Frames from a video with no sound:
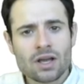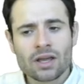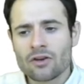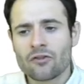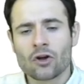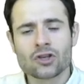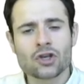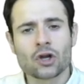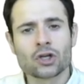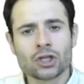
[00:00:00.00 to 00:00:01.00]
can focus
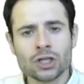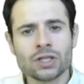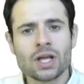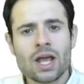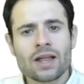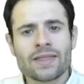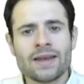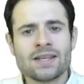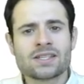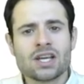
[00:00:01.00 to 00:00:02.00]
on a good that
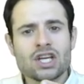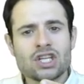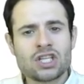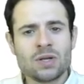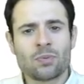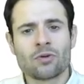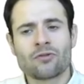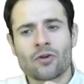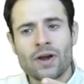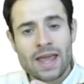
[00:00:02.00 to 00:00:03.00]
is cheaper
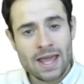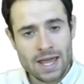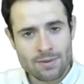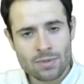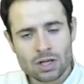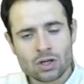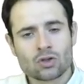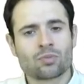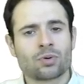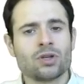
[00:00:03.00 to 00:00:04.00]
for him
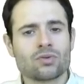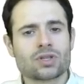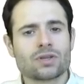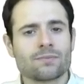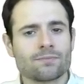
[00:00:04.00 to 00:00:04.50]
to produce.